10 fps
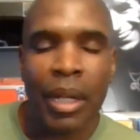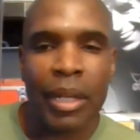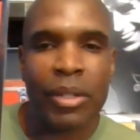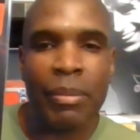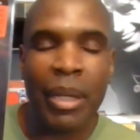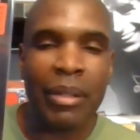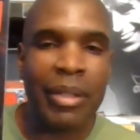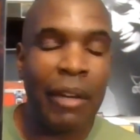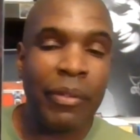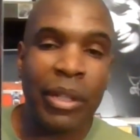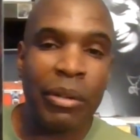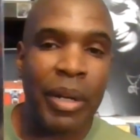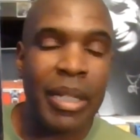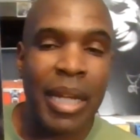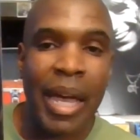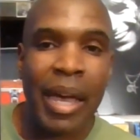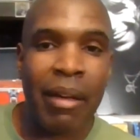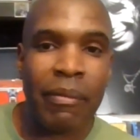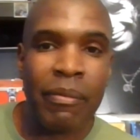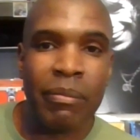I mean, definitely great to
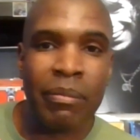have